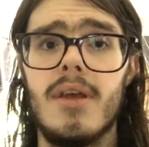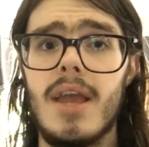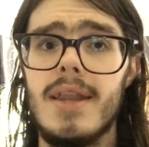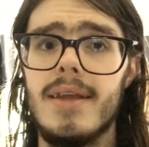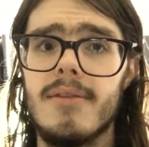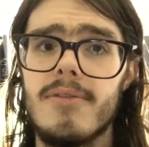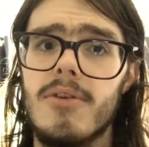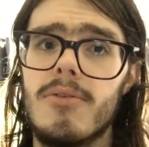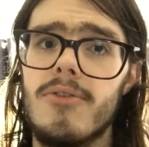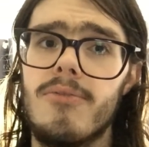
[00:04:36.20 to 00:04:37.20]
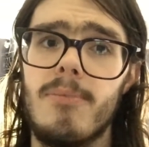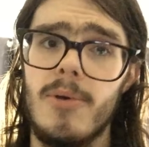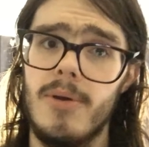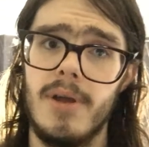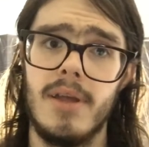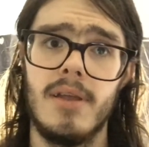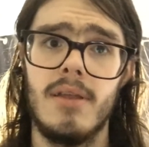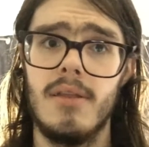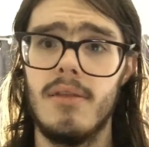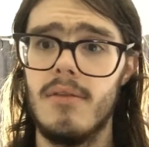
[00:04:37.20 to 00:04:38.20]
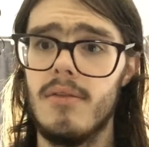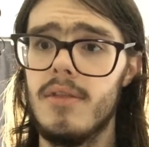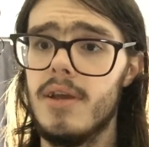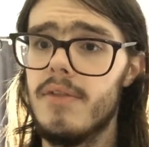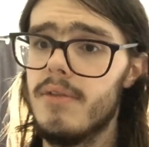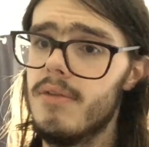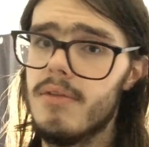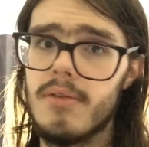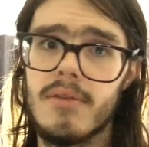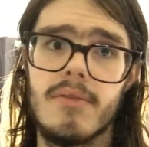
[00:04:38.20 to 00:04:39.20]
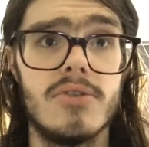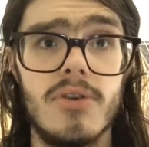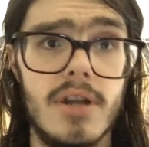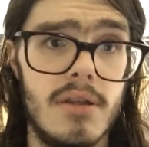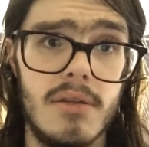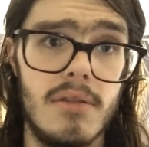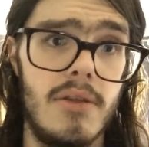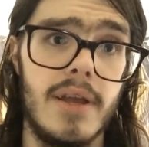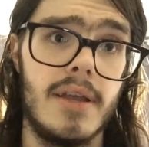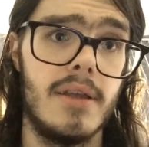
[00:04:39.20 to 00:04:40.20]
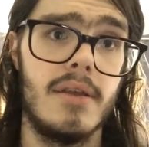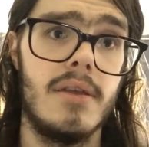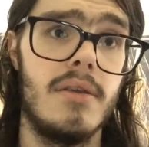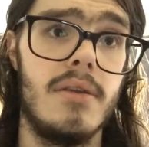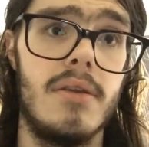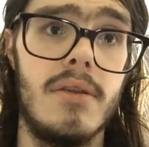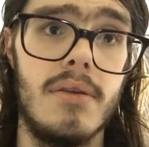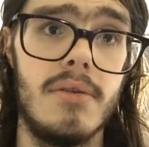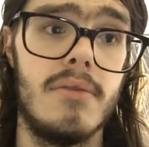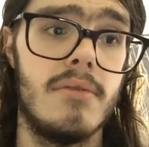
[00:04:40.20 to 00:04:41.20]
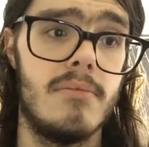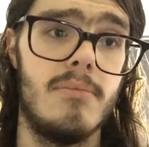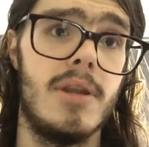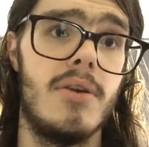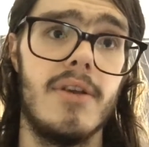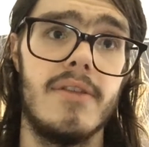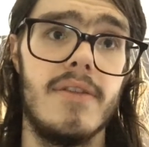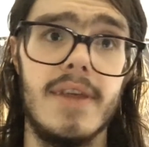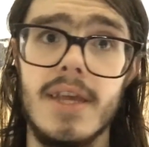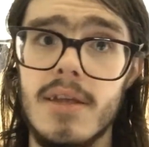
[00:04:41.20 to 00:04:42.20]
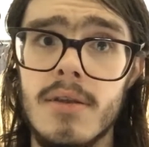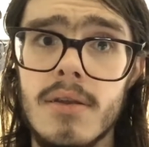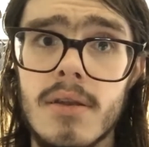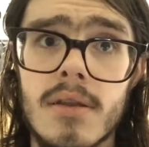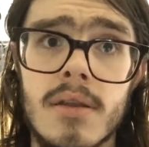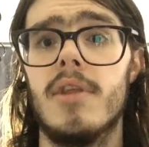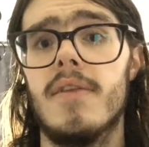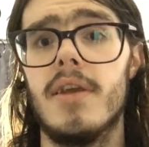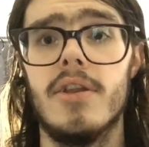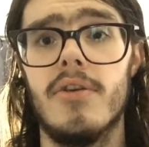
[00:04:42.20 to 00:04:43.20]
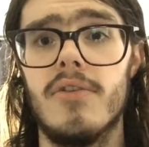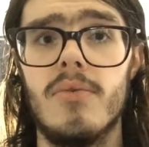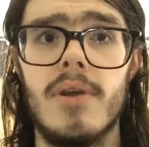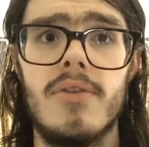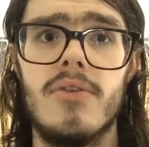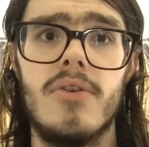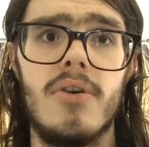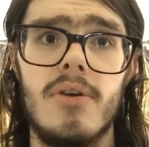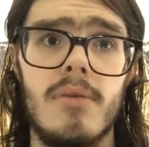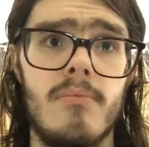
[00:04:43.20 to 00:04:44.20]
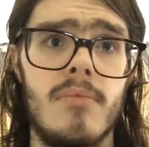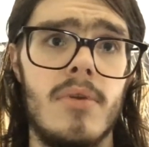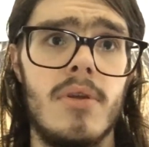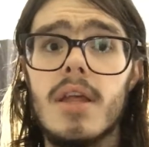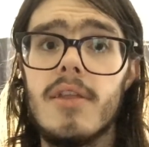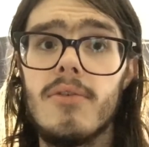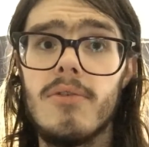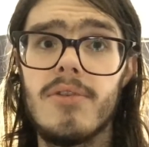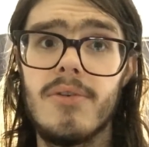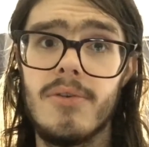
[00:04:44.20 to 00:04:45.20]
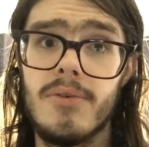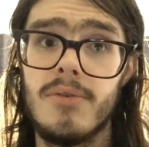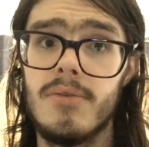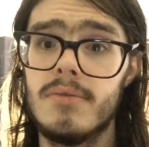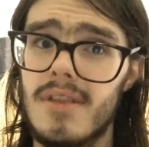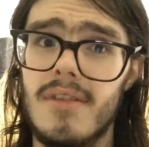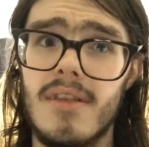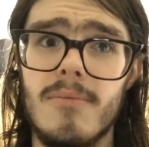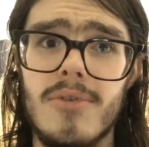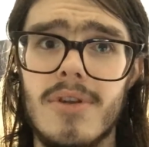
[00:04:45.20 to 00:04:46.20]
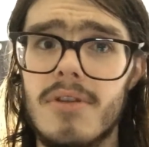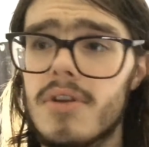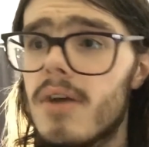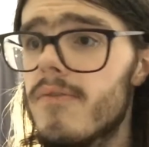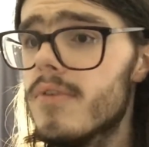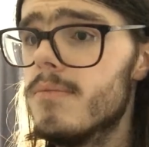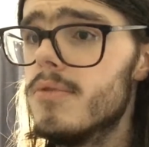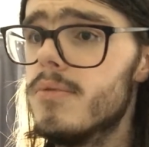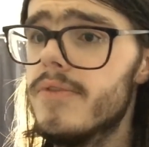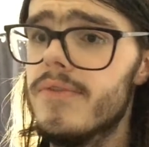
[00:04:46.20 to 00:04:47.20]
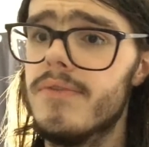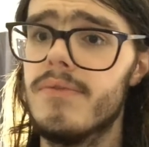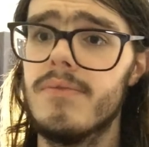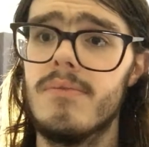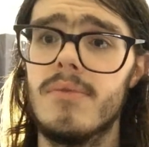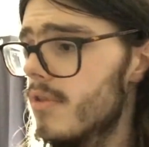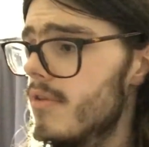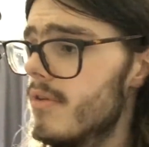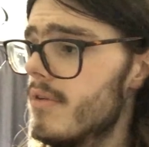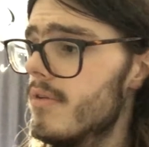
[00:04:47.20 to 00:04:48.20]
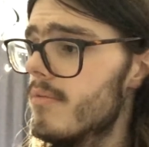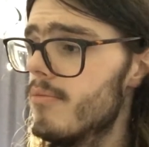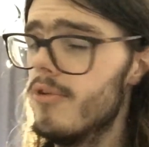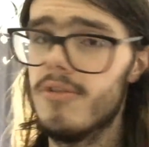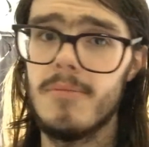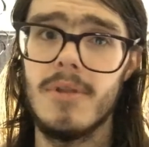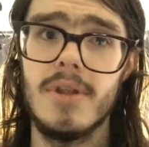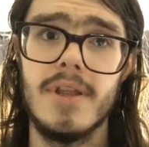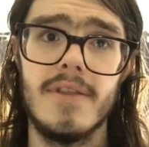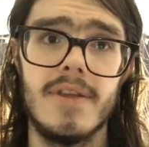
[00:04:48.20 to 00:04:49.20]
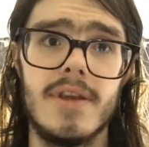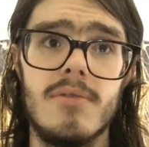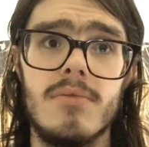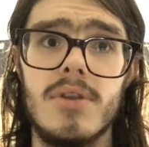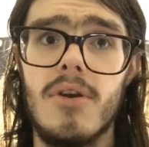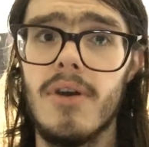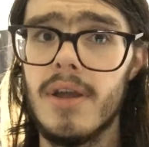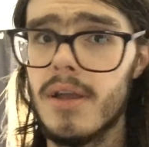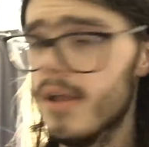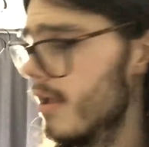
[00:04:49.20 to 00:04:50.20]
And he gets told off by the others, trying to be nice to the kid. They're saying, it's a waste of time. He's also somewhat uncomfortable with the possibility that the kid will die.